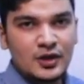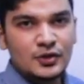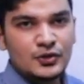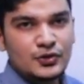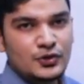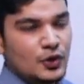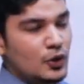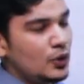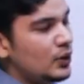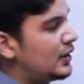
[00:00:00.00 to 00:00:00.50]

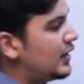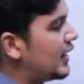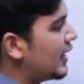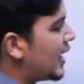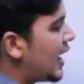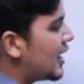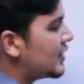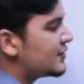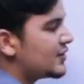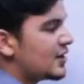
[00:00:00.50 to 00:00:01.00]
So,
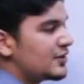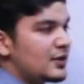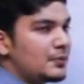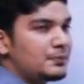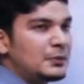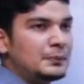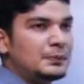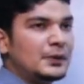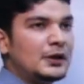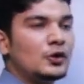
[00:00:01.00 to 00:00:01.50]
laggards are the
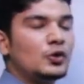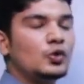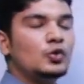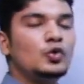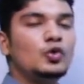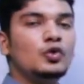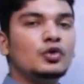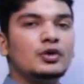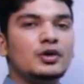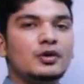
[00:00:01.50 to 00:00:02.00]
people
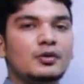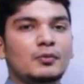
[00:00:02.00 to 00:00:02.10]
who